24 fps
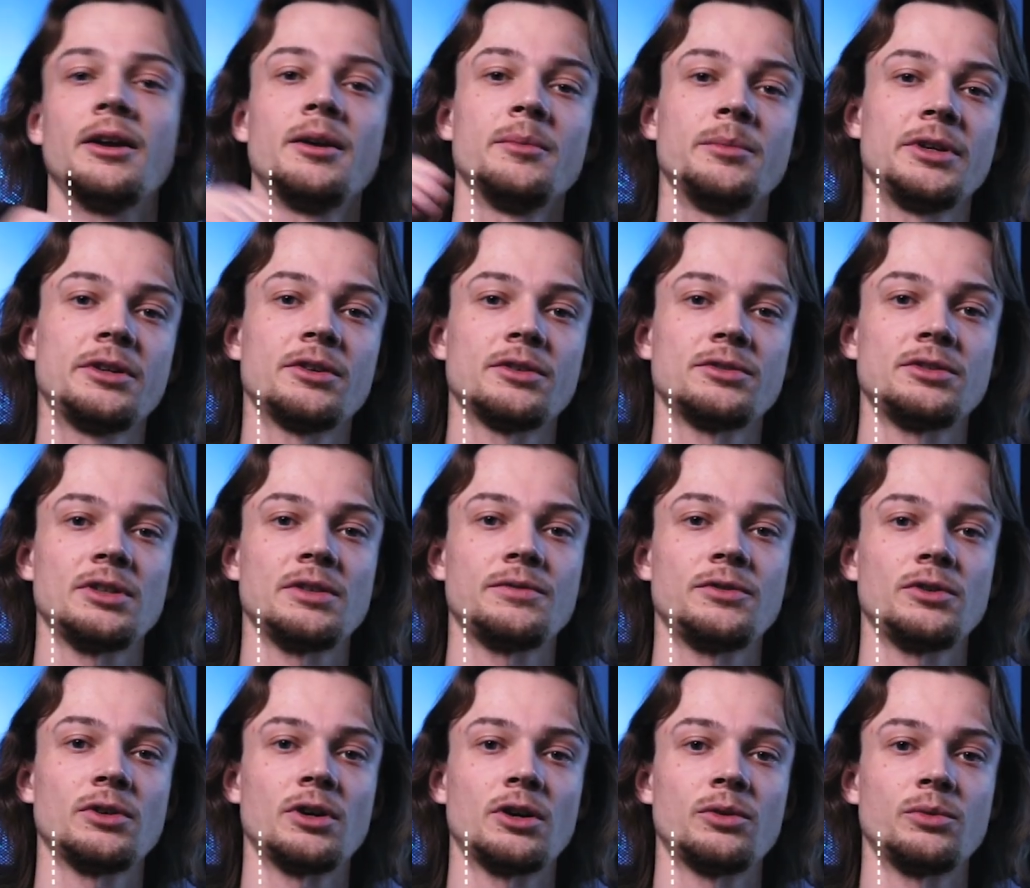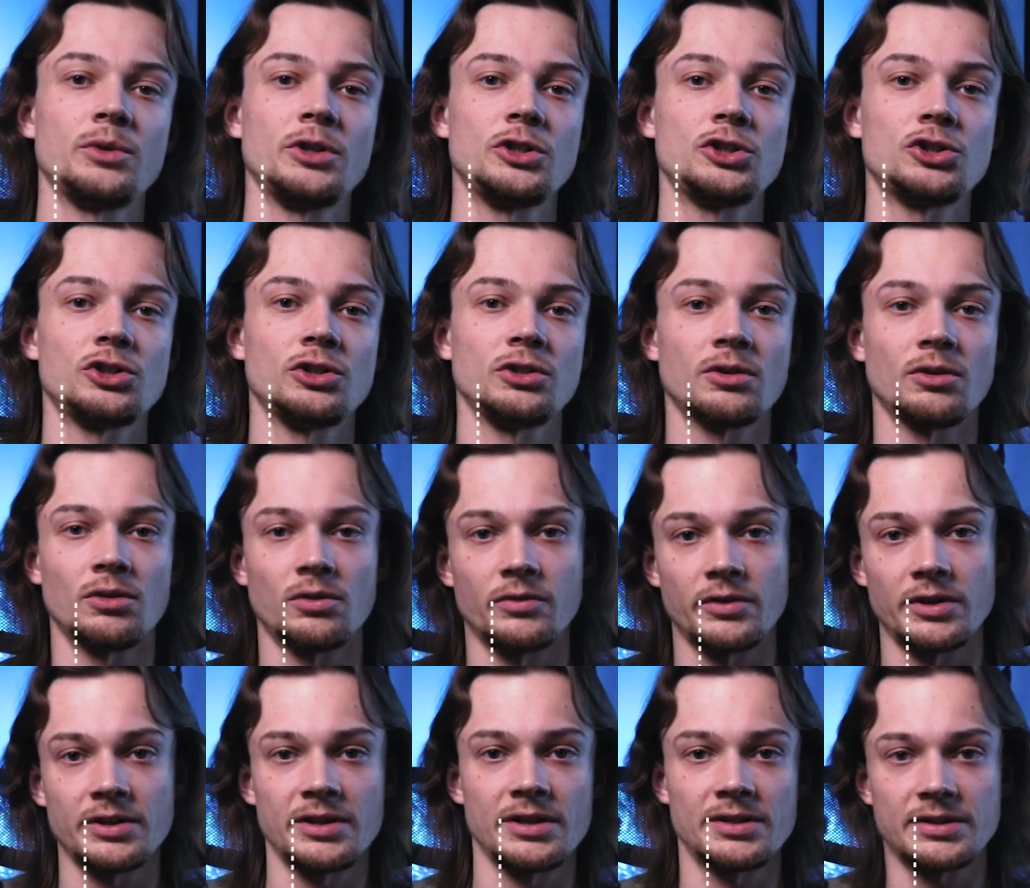Because if you are reaching
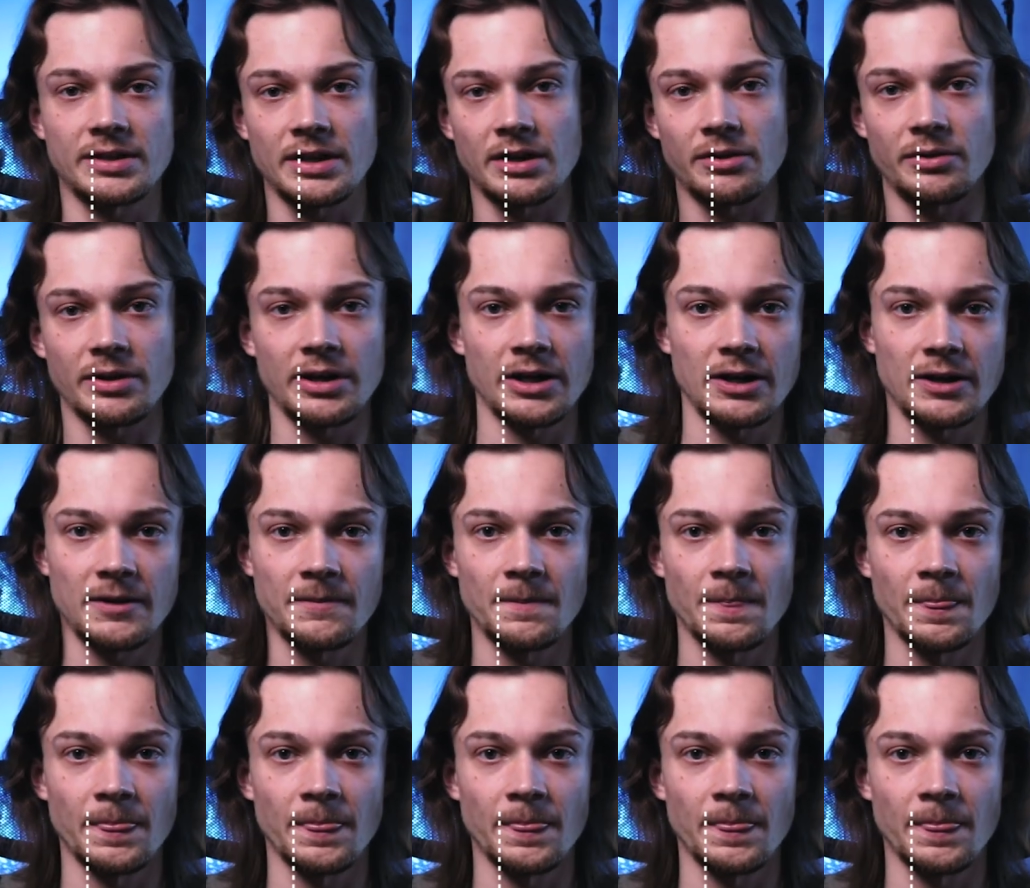over this area,